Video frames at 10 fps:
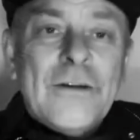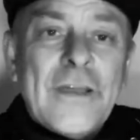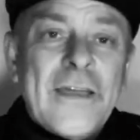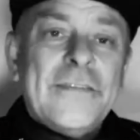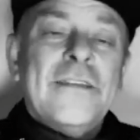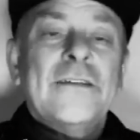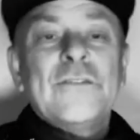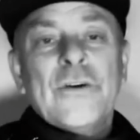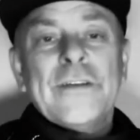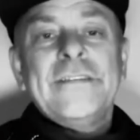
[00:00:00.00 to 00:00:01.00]
Okay, this next
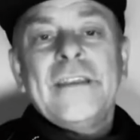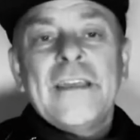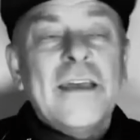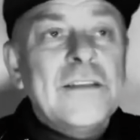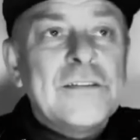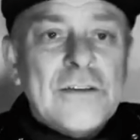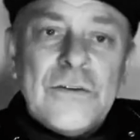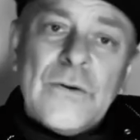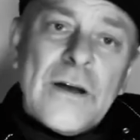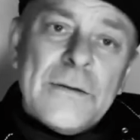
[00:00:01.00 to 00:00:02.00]
song is dedicated
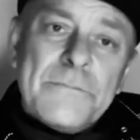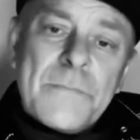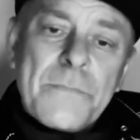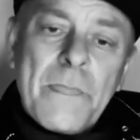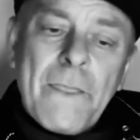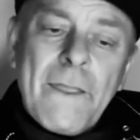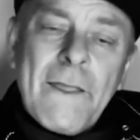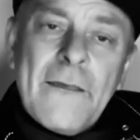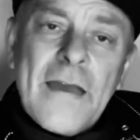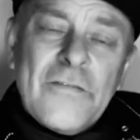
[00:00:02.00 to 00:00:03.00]
to um,
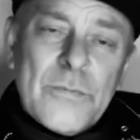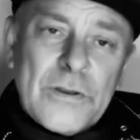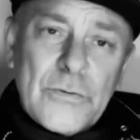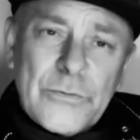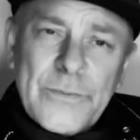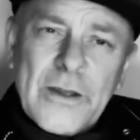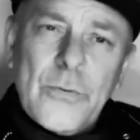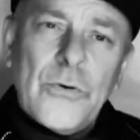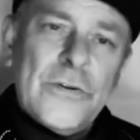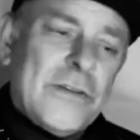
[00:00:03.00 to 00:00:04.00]
everybody who's been
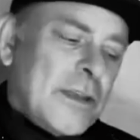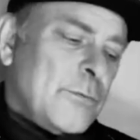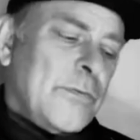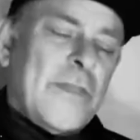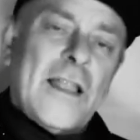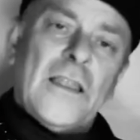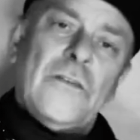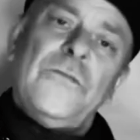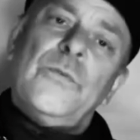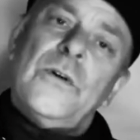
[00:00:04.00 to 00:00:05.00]
quarantined with their
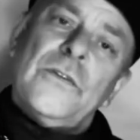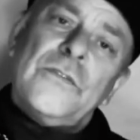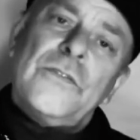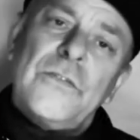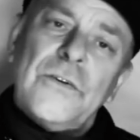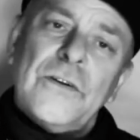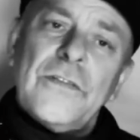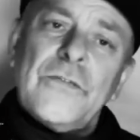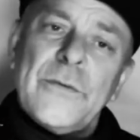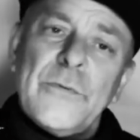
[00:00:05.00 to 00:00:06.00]
loved ones for
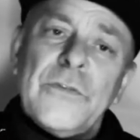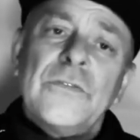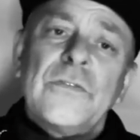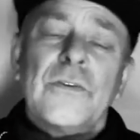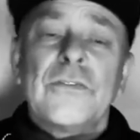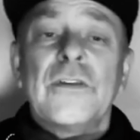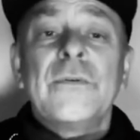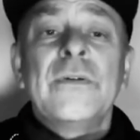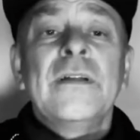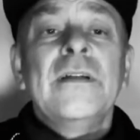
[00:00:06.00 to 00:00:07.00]
three months or
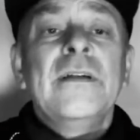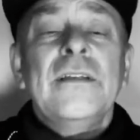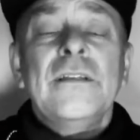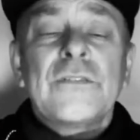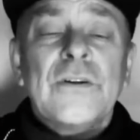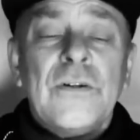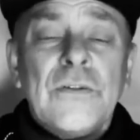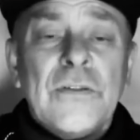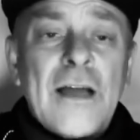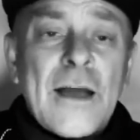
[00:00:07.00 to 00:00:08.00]
so. It's
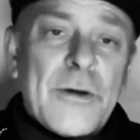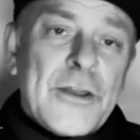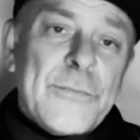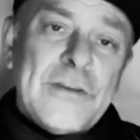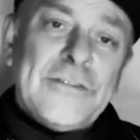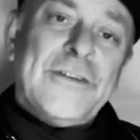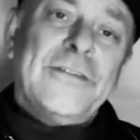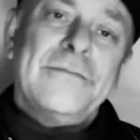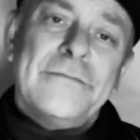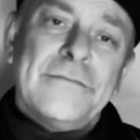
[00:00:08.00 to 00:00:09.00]
called How Am I Gonna Miss
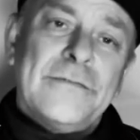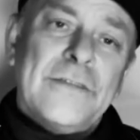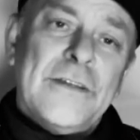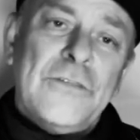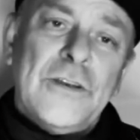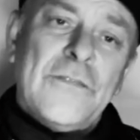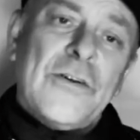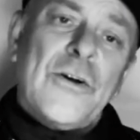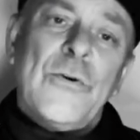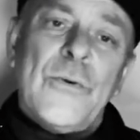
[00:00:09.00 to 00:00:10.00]
You If You
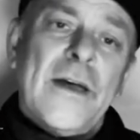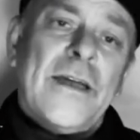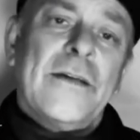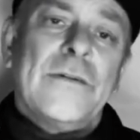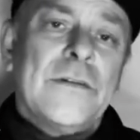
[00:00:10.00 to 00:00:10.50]
Never Go Away.